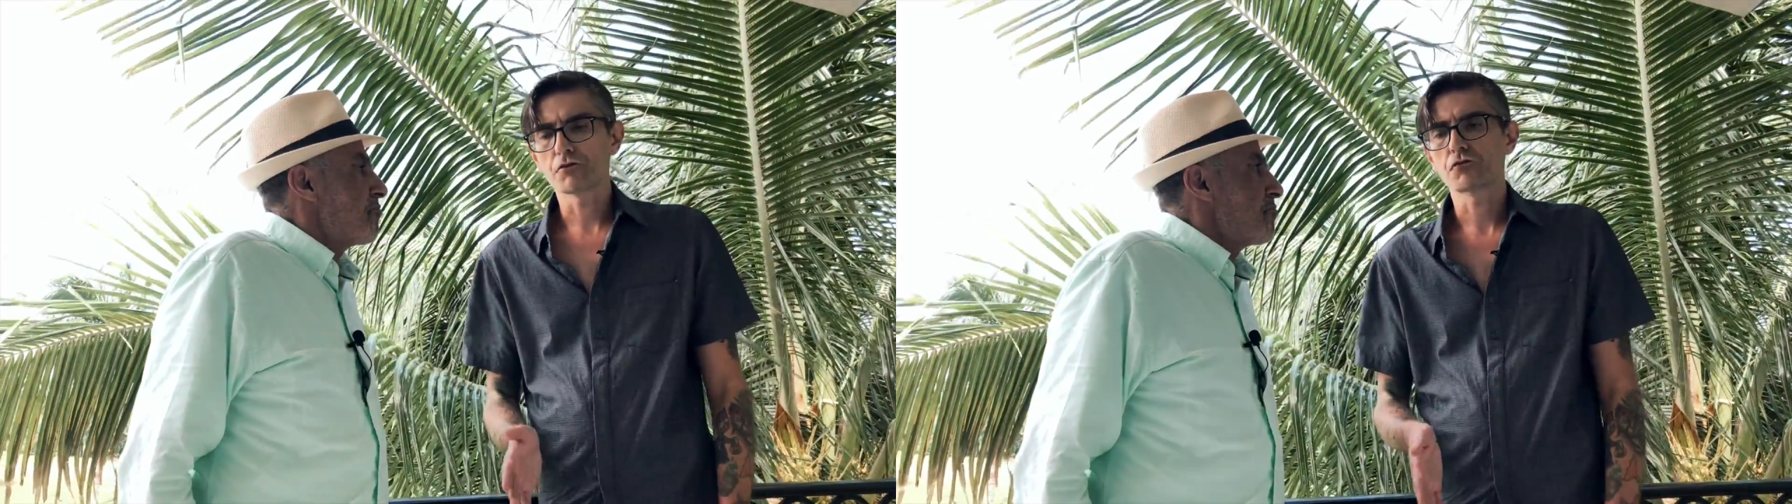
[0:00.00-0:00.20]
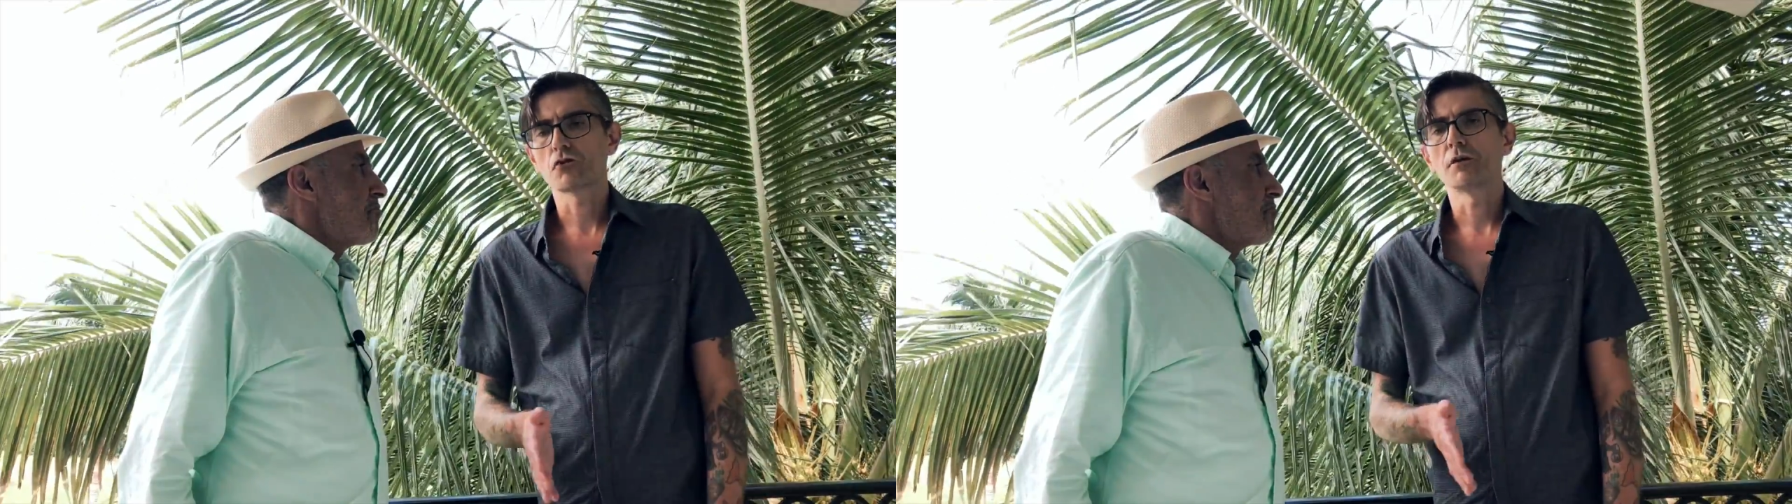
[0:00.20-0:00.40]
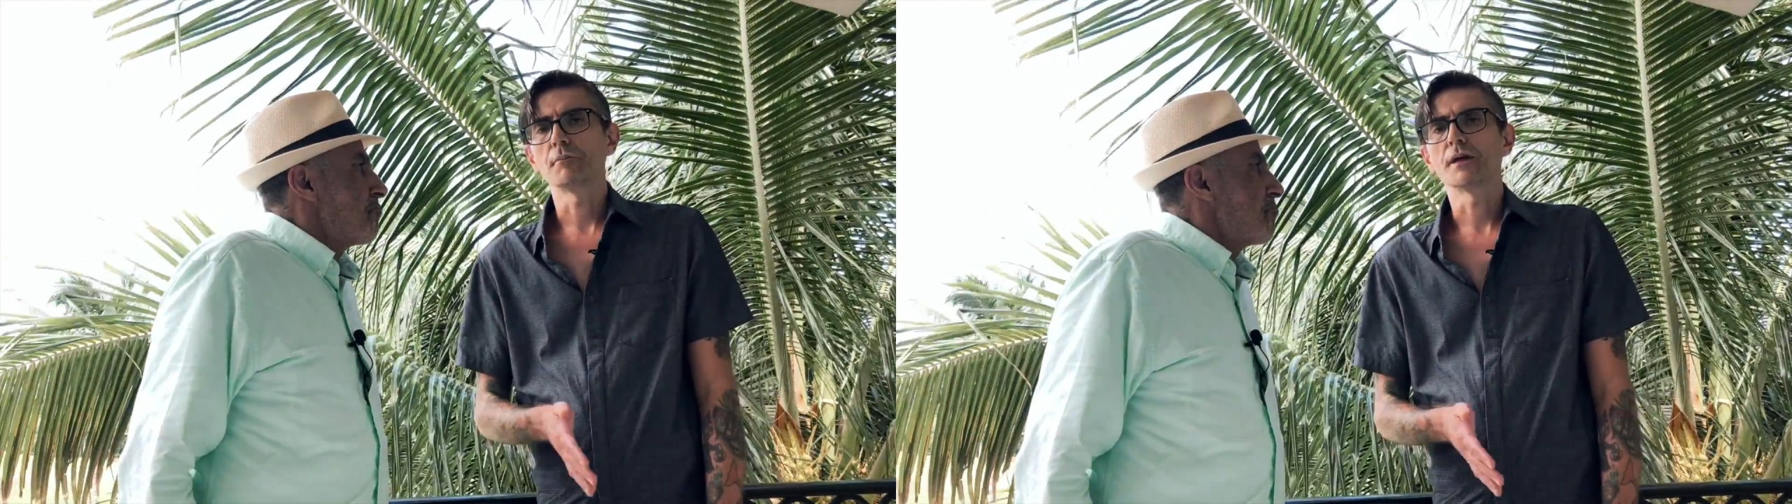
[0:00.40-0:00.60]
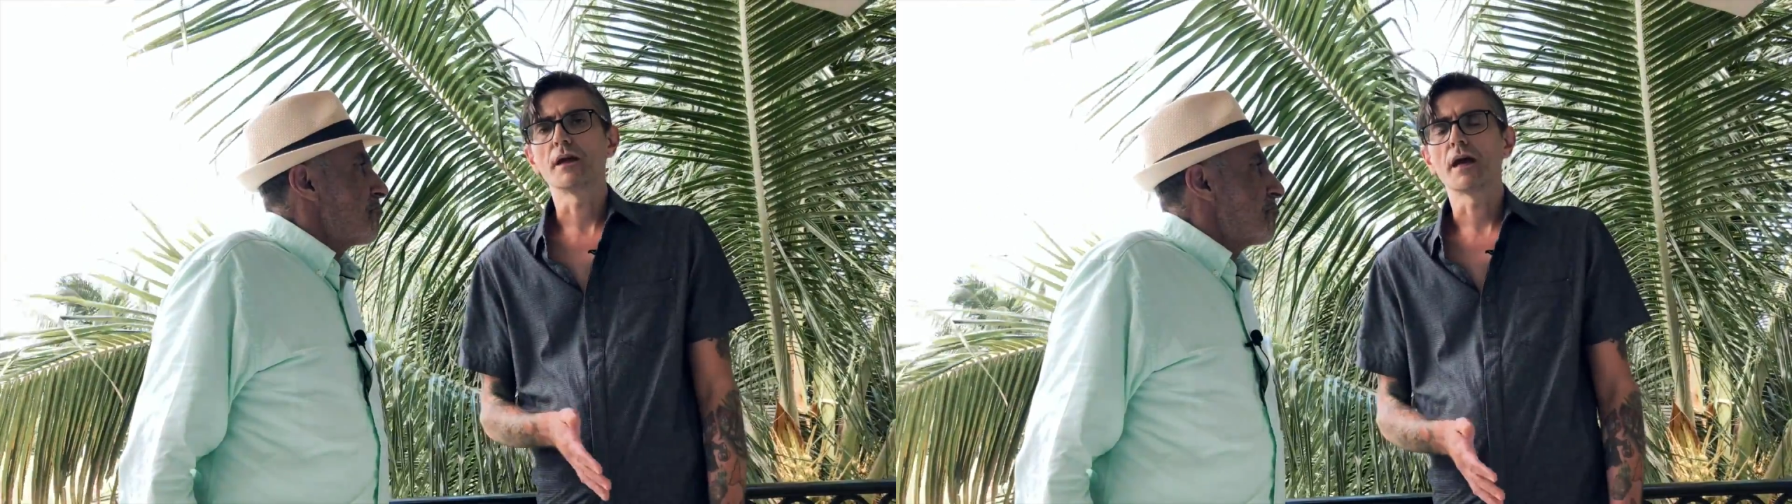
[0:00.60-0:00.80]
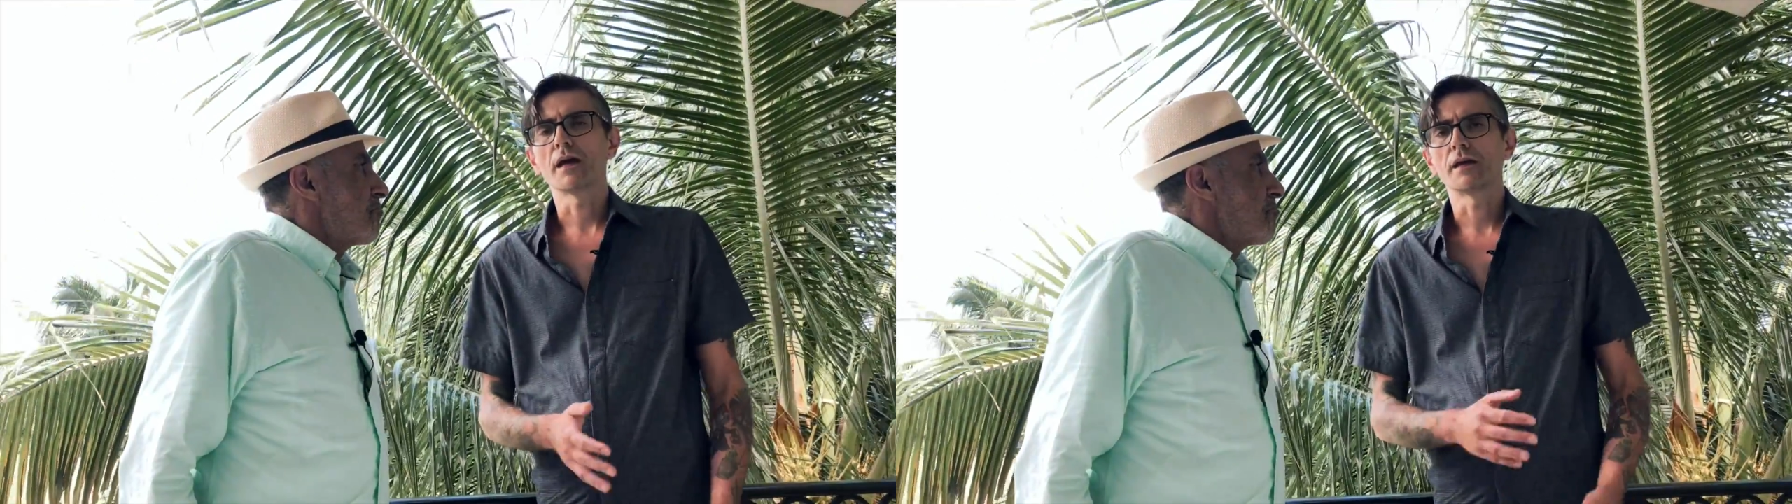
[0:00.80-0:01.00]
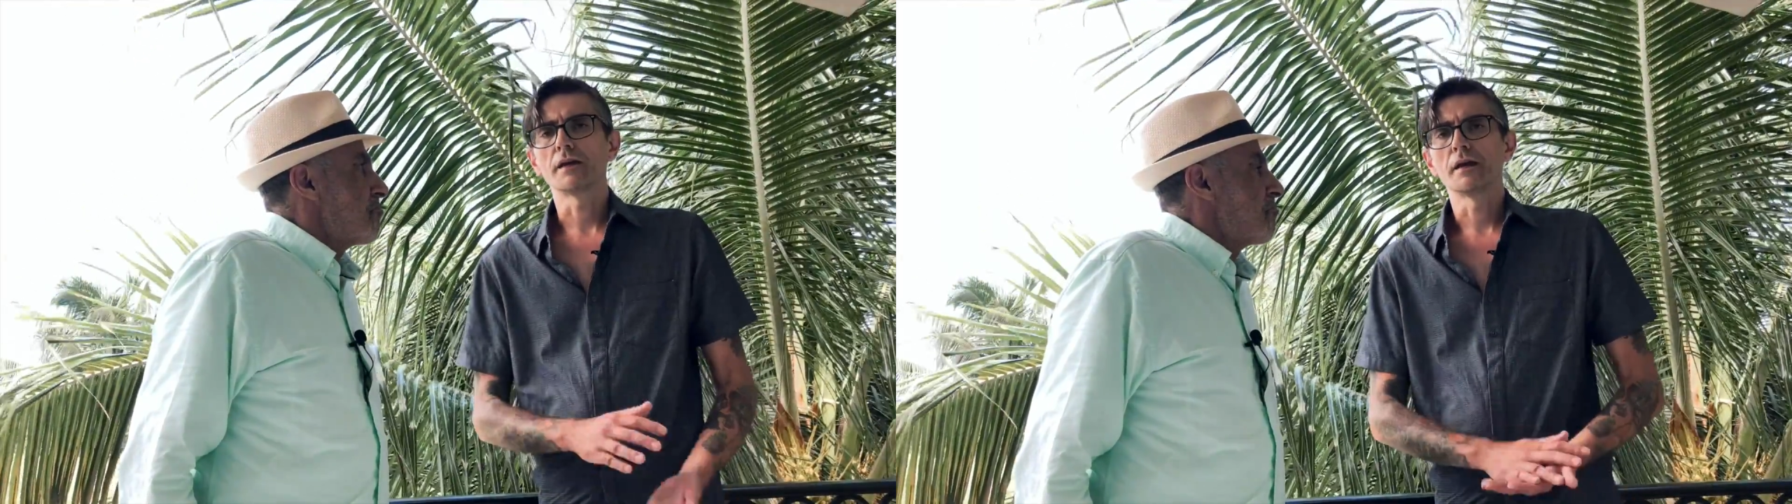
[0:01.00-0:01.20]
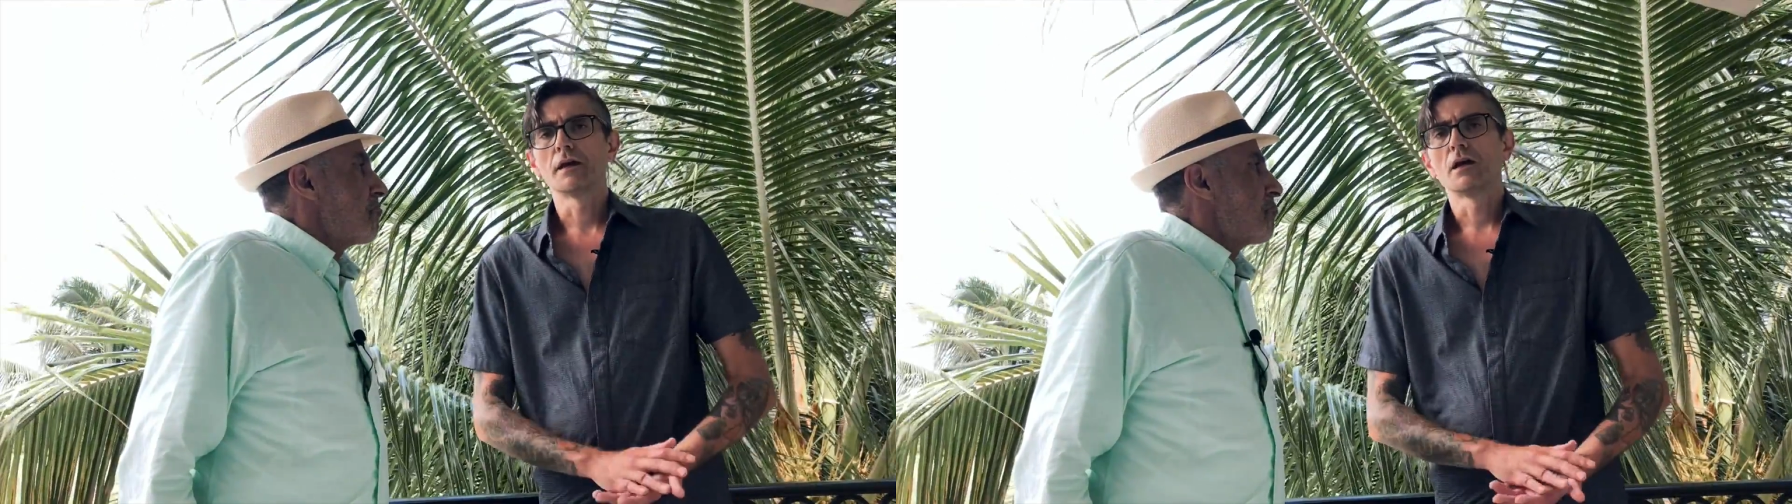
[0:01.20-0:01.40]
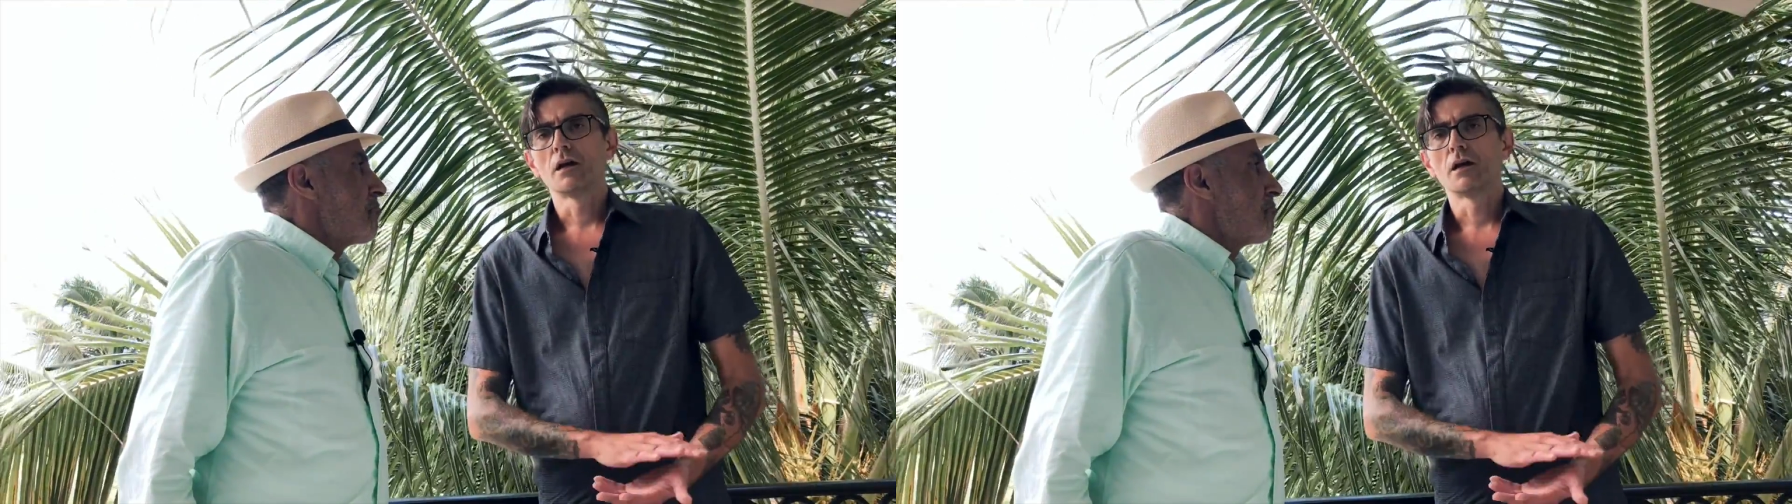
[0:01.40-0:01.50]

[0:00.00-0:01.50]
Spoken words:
first treatment, and